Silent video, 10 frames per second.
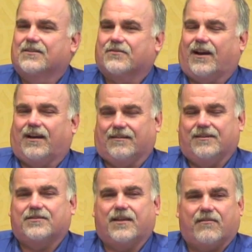So I
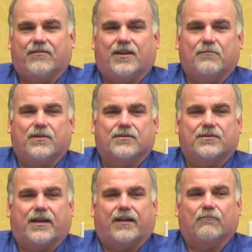listened to everything Bill
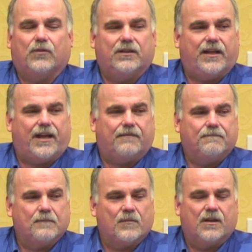said. One day,
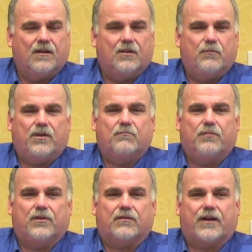me and
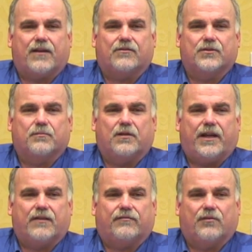Bill are out on the
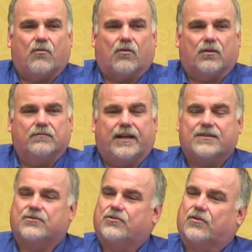plant floor. Now,
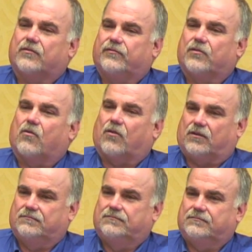it's a dirt
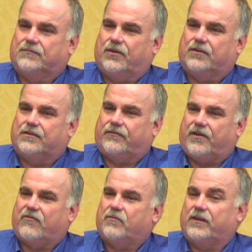floor. You know, if
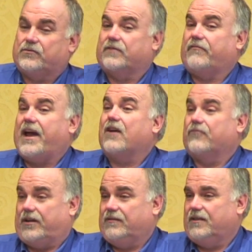you ever, it was a
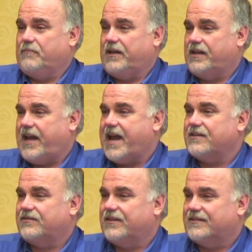foundry. They made
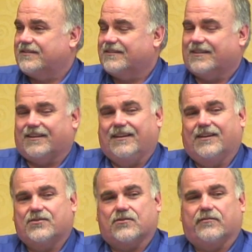castings, and
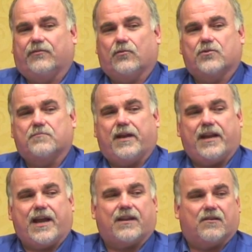so the floor is
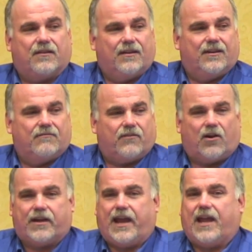made out of
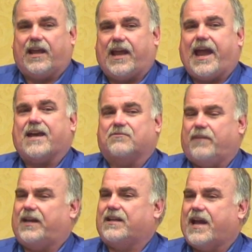volcanic ash,
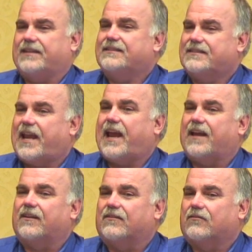bentonite
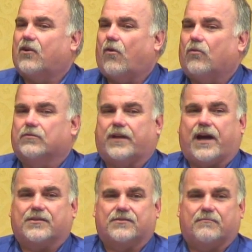sand, and coal
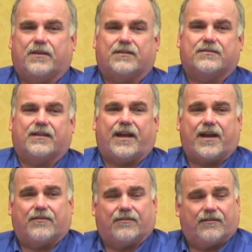dust mixed
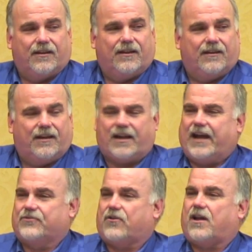together, and
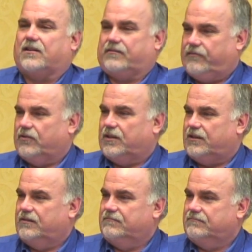hydraulic
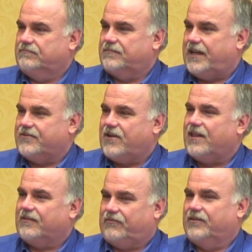fluid. The
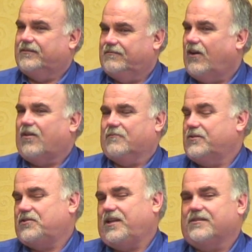hydraulic fluid, all the
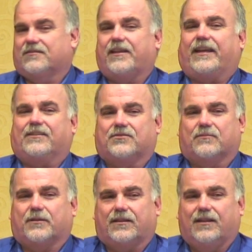machines leak,
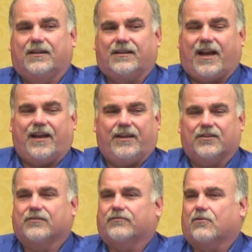but it kind of
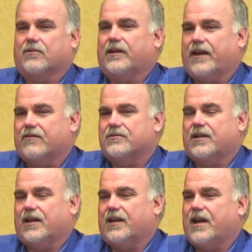held the floor together. It was
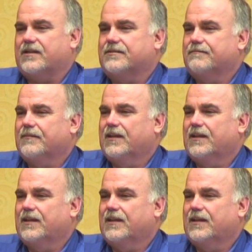kind of nice.